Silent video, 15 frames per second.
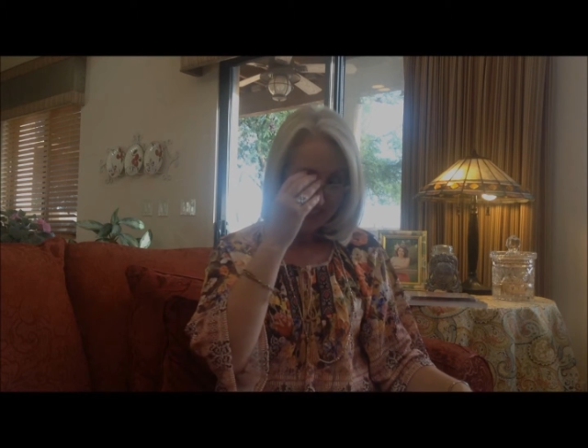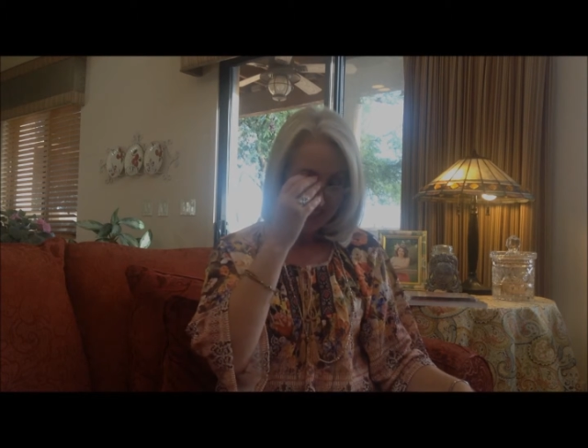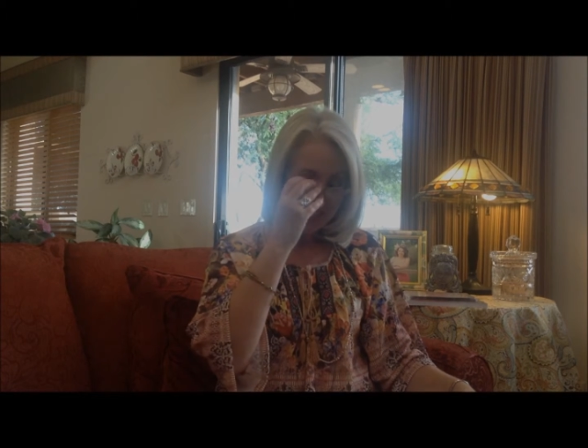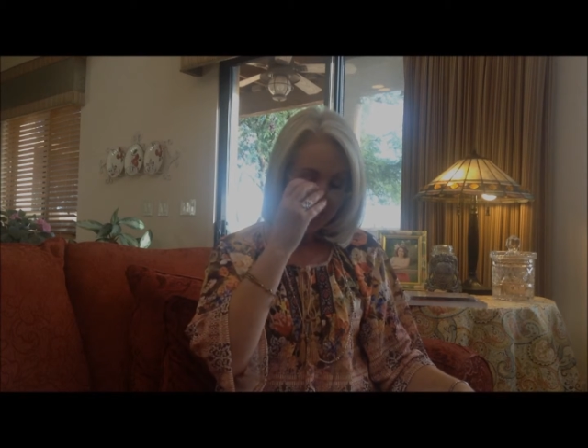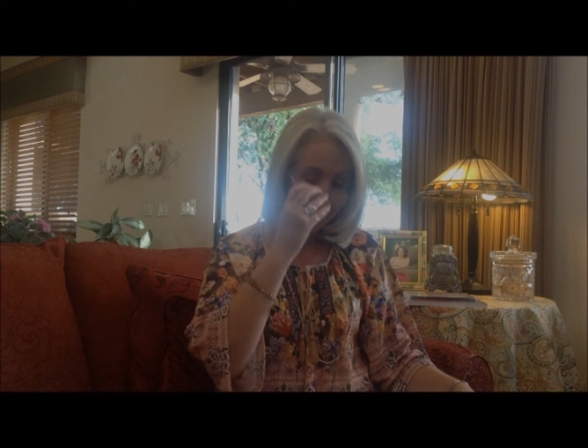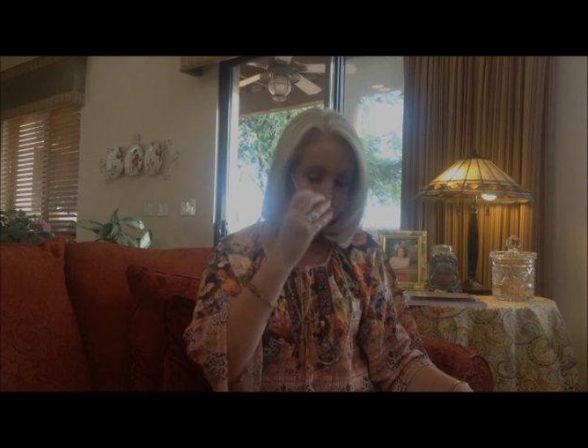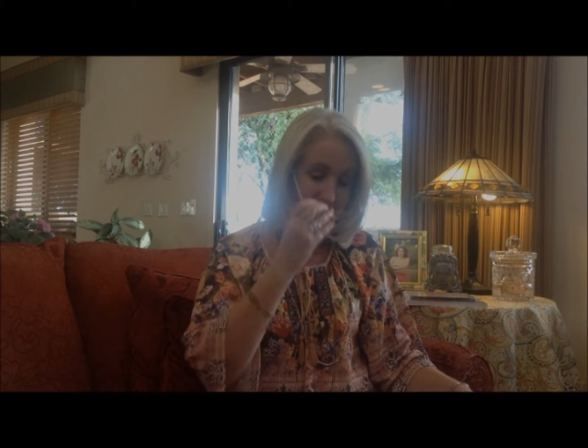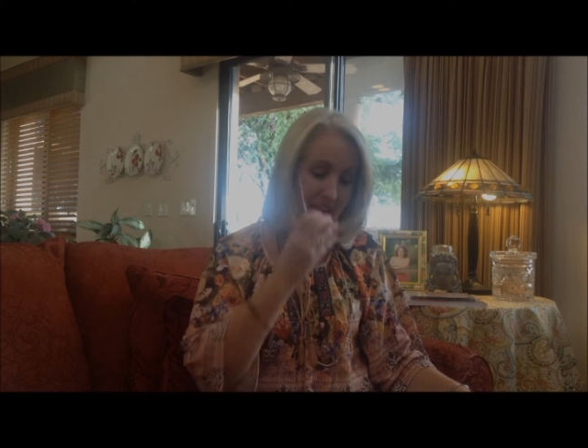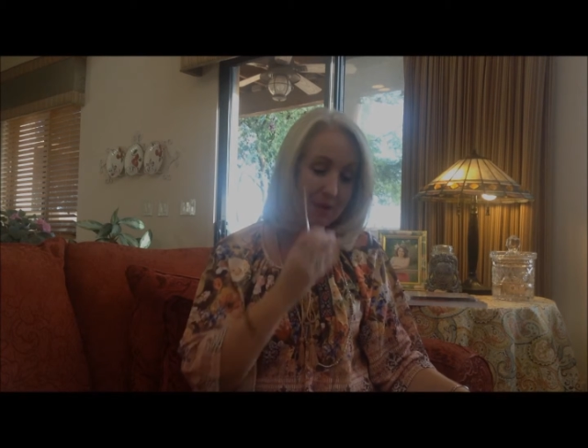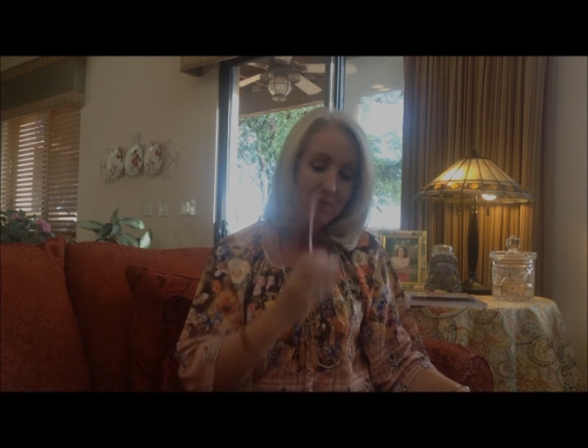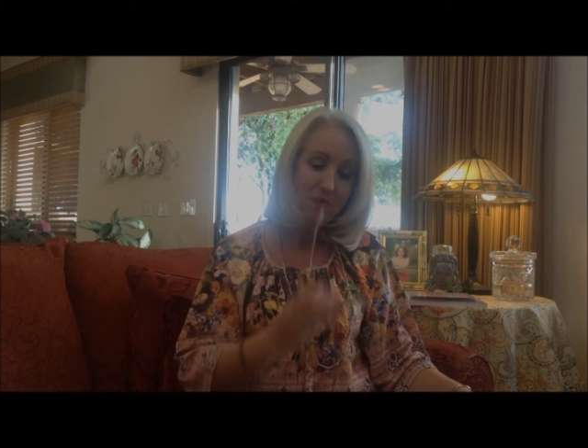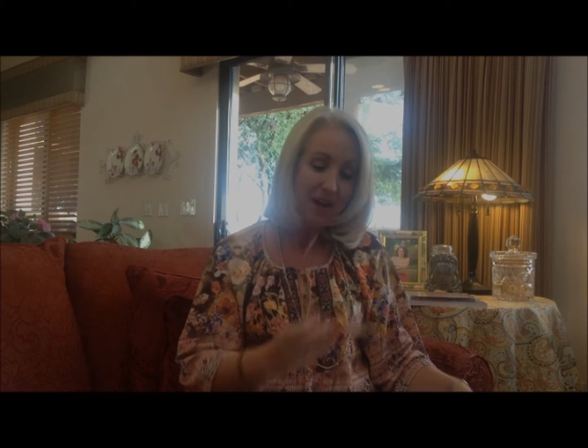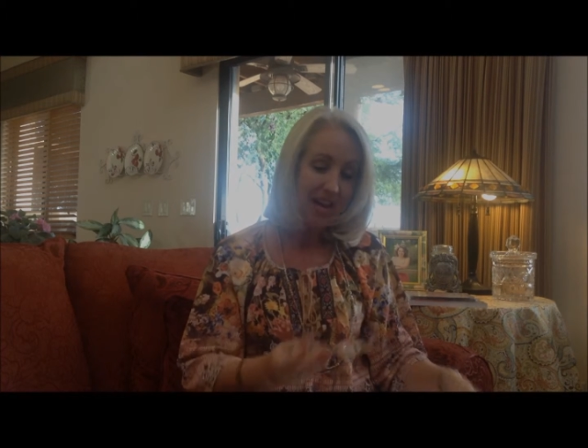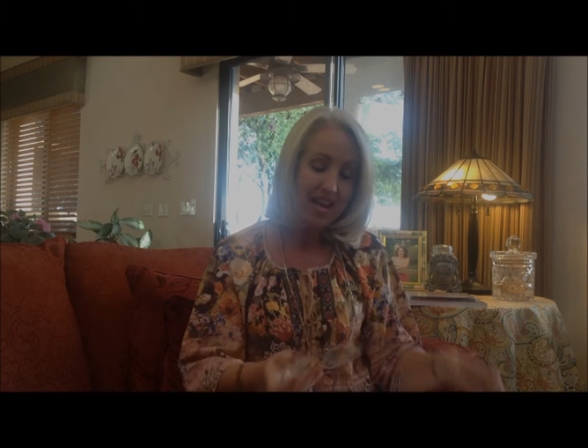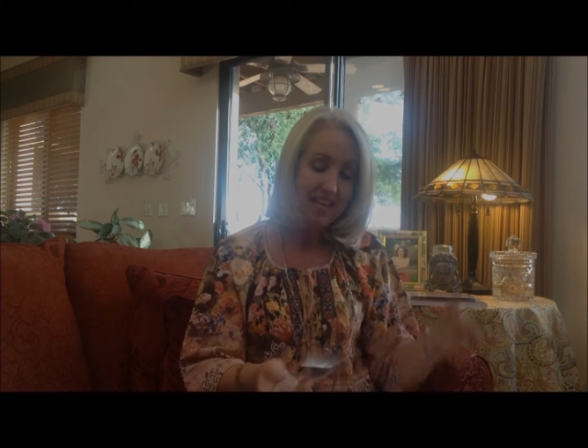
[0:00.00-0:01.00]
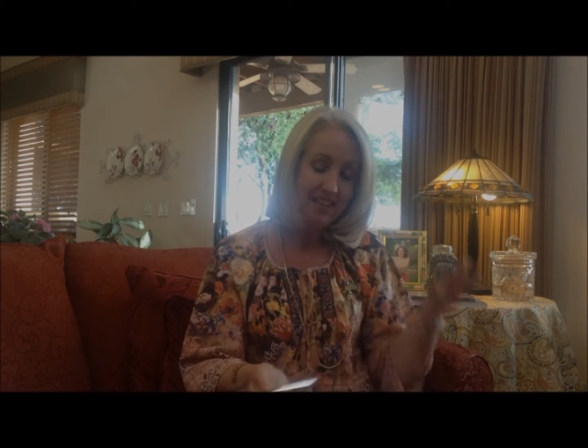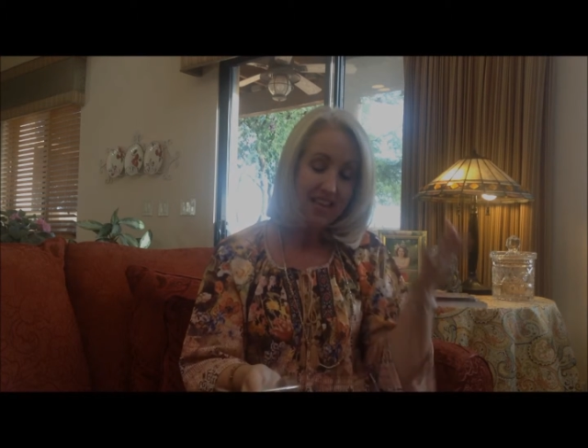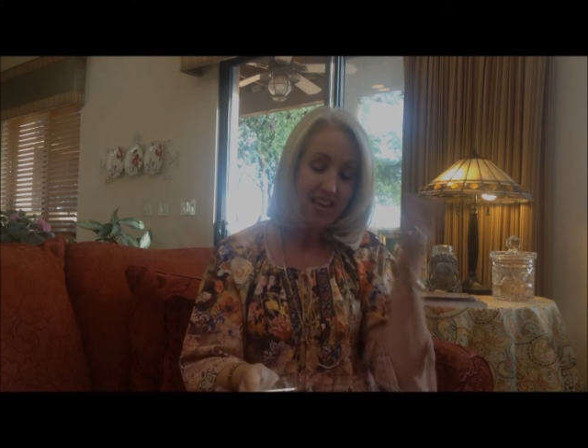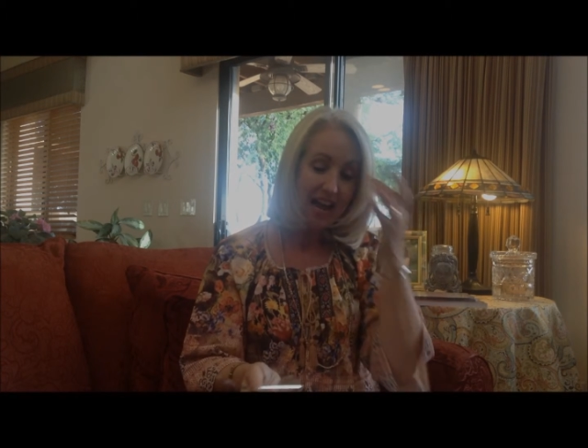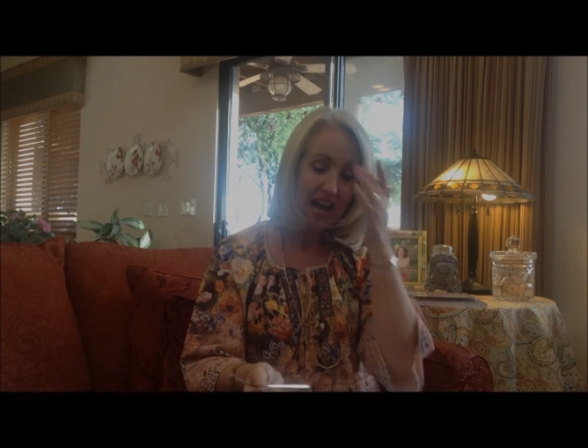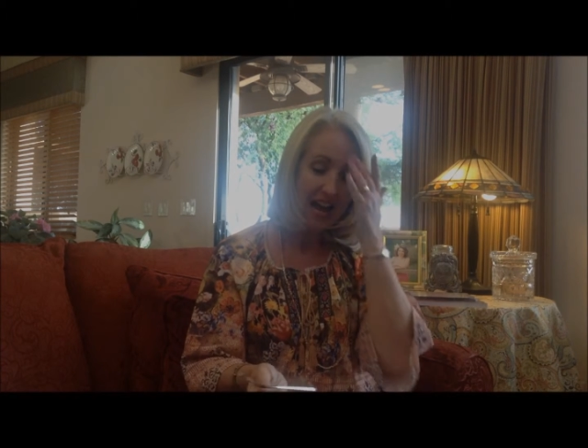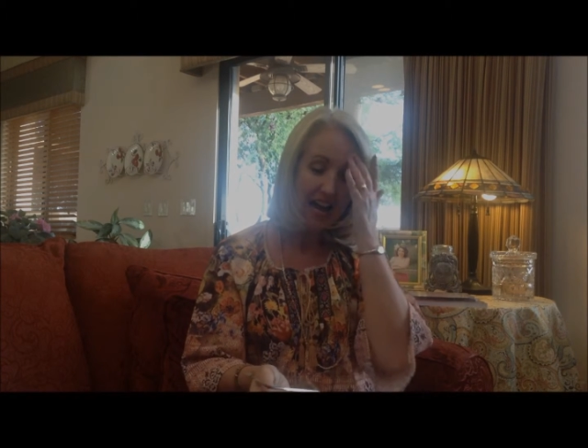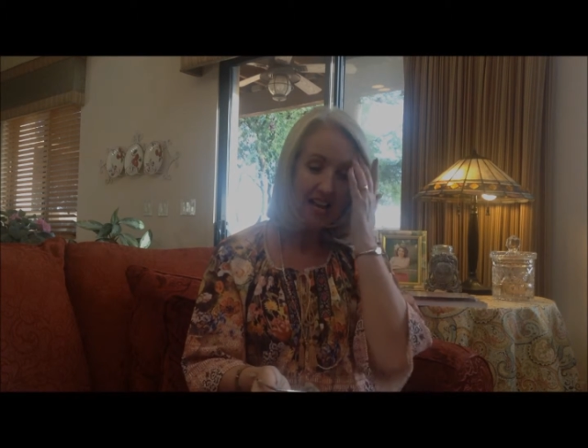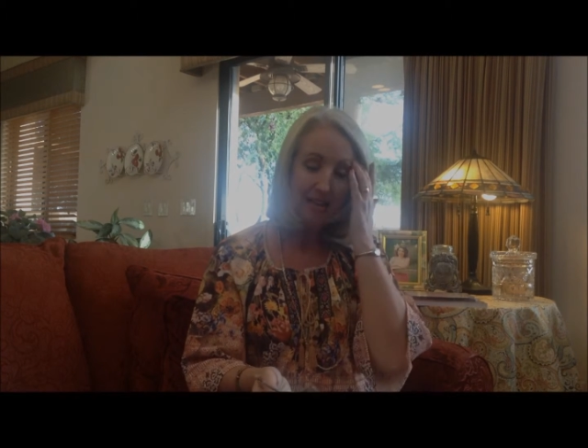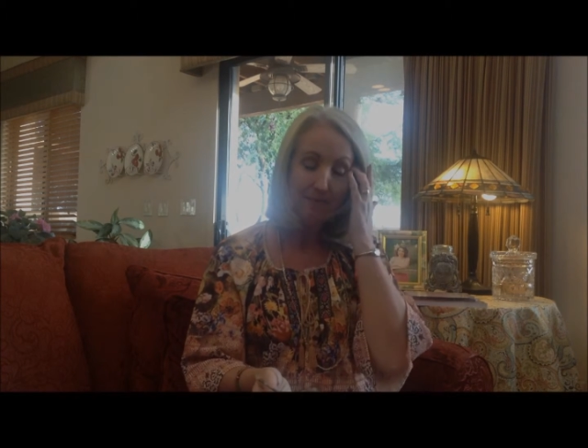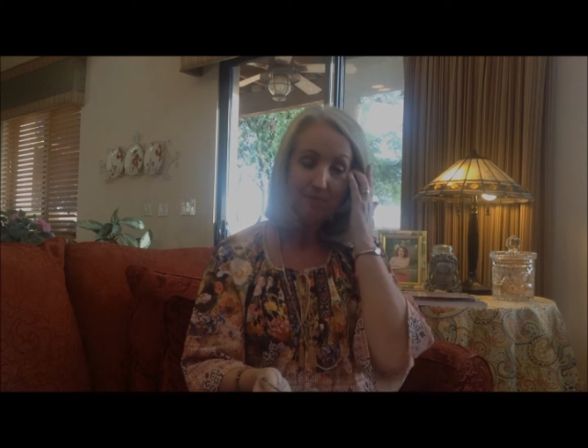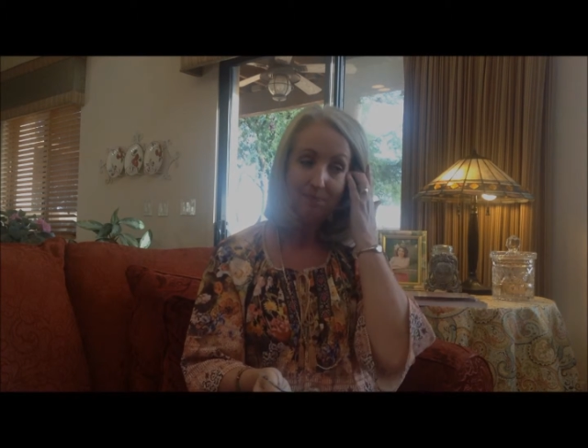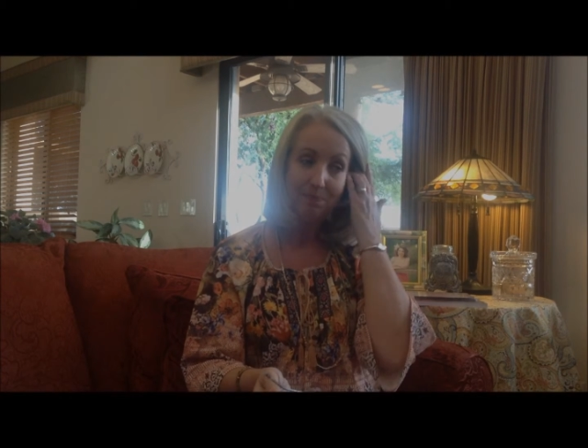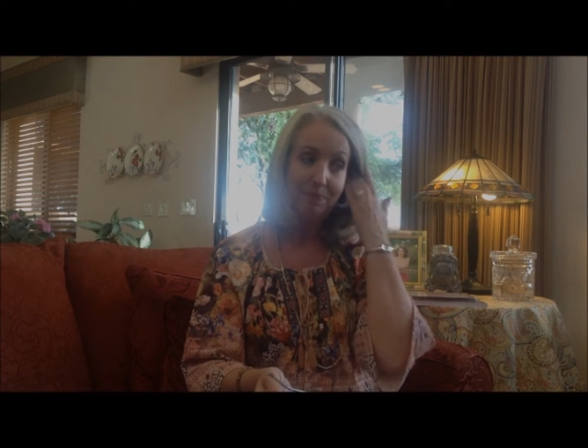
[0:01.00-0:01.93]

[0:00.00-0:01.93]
in the same way that I